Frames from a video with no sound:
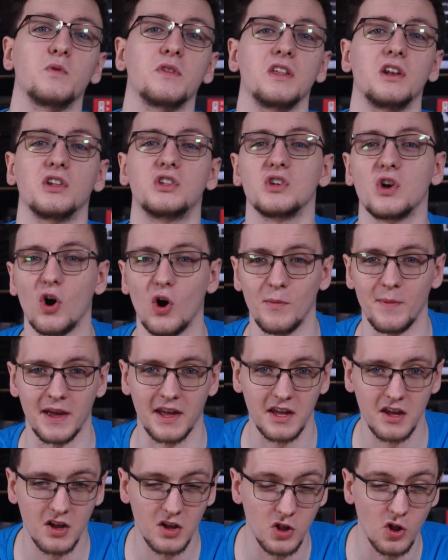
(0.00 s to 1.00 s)
with an
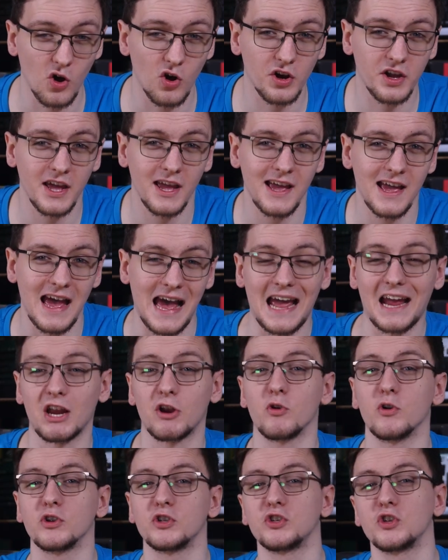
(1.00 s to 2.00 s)
atomic clock
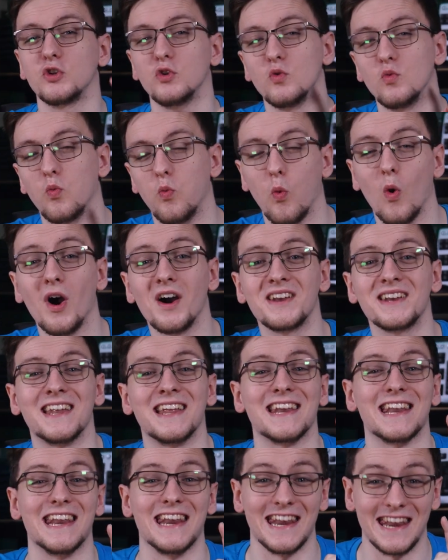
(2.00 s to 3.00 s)
accurate to
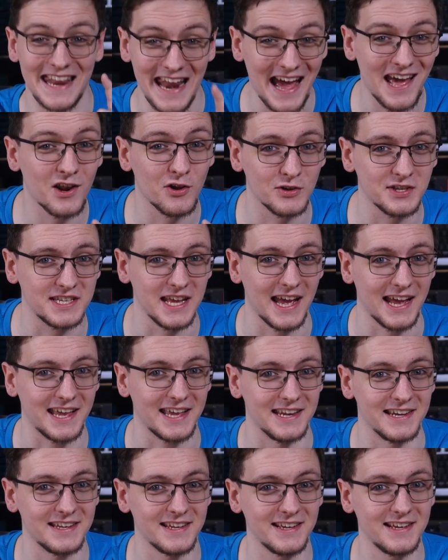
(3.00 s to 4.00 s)
one
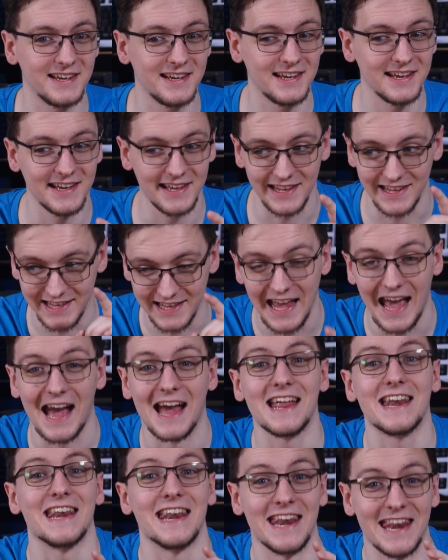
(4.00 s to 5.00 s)
nanosecond. Yeah,
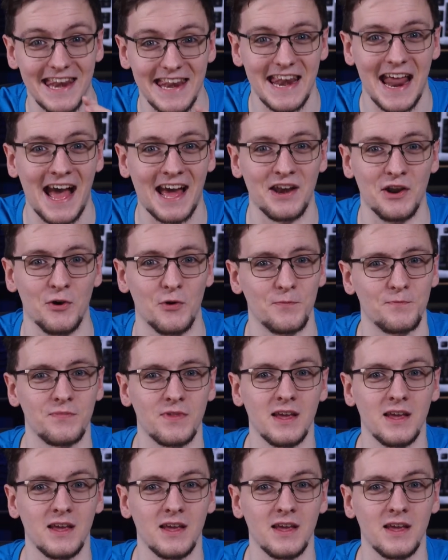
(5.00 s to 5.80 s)
nano.